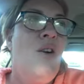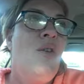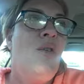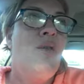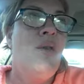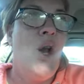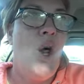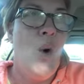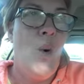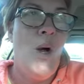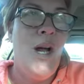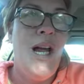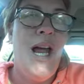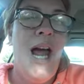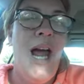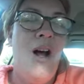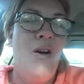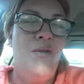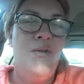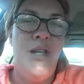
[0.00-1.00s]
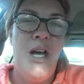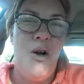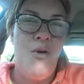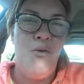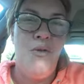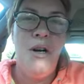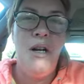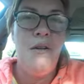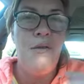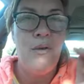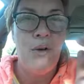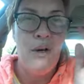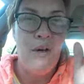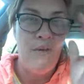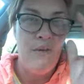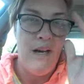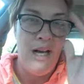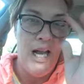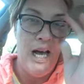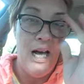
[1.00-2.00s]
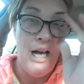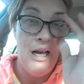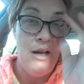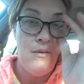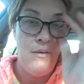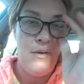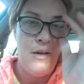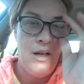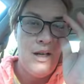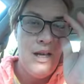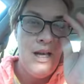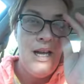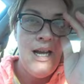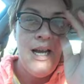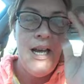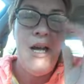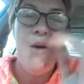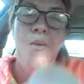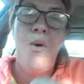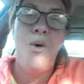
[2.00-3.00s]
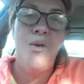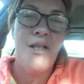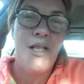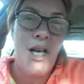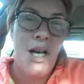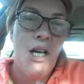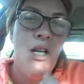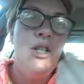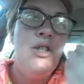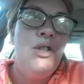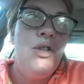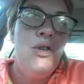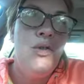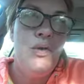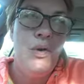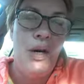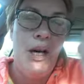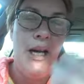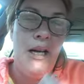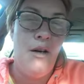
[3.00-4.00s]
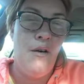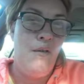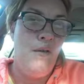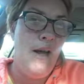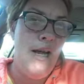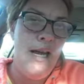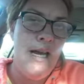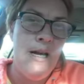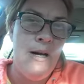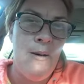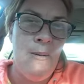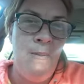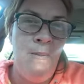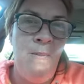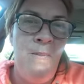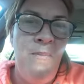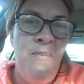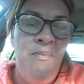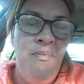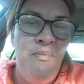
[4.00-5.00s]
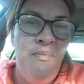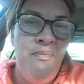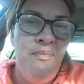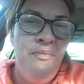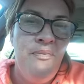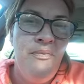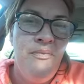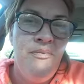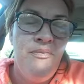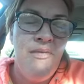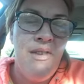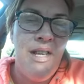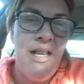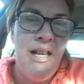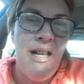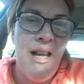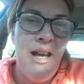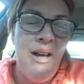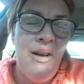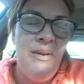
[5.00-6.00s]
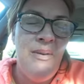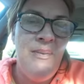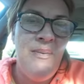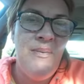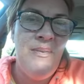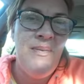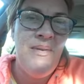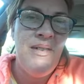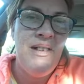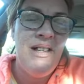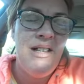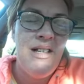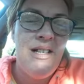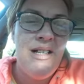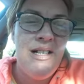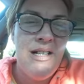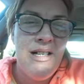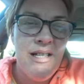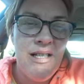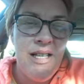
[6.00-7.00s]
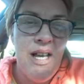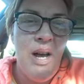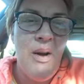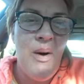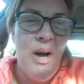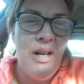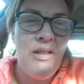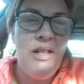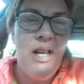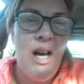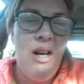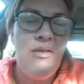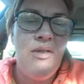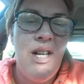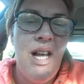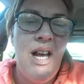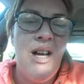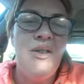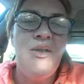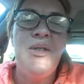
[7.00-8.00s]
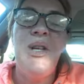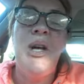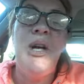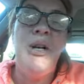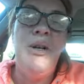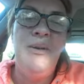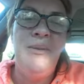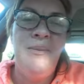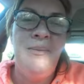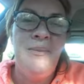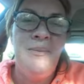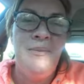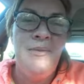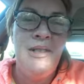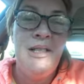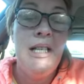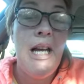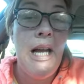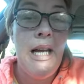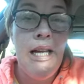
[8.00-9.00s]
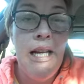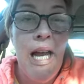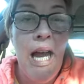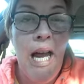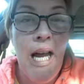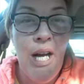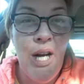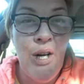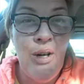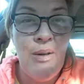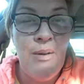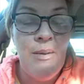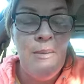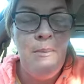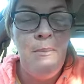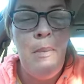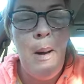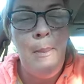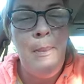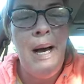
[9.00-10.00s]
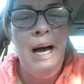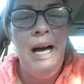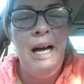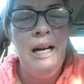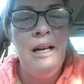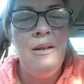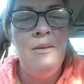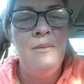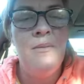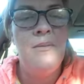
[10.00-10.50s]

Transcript: flowing out, that river of life. He wants us to drink of Him, you know? So I'll talk to y'all soon. Take care. Bye bye.